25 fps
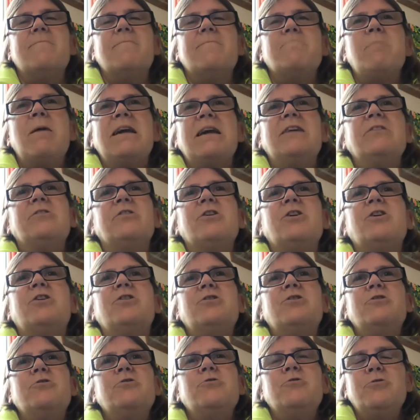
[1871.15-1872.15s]
make it a
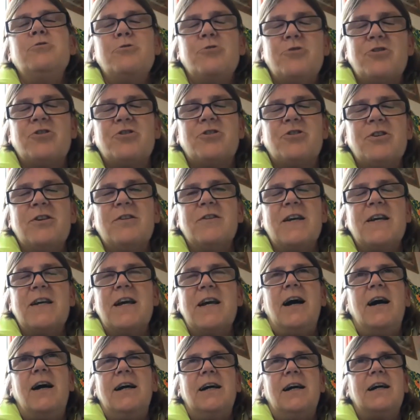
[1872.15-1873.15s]
huge
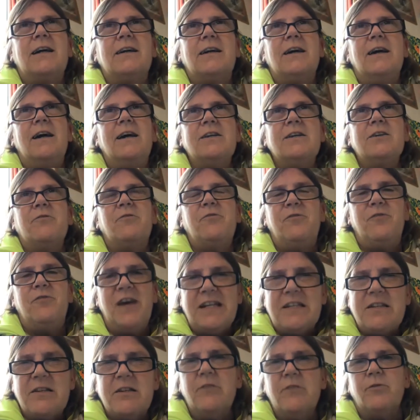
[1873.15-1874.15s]
a kind of
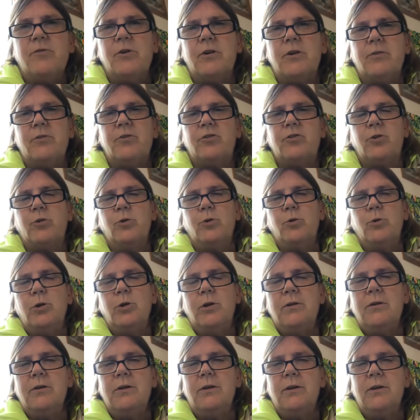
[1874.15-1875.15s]
festival of school.